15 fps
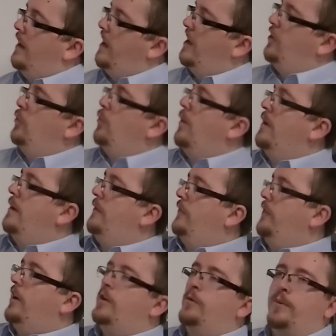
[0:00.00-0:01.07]

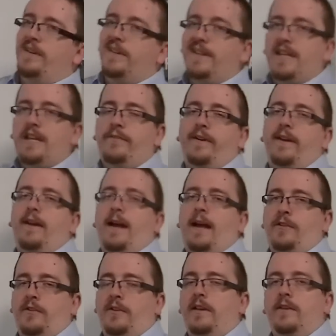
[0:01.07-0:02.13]
Otherwise, I would leave it
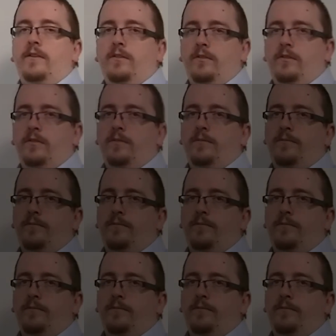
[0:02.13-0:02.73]
as it is.